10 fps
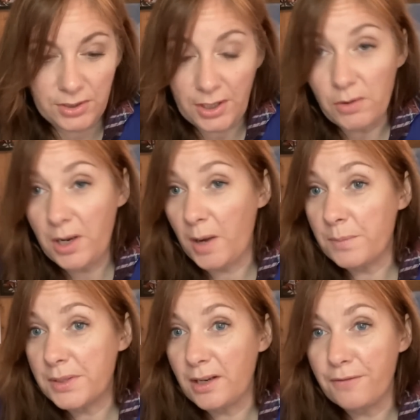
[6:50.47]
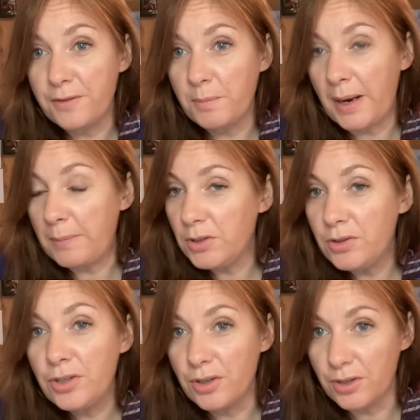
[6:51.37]
soak up stuff that perhaps
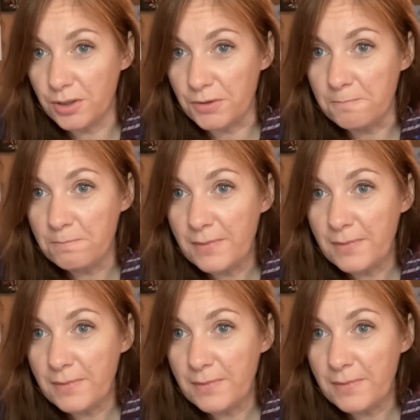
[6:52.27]
you shouldn't do.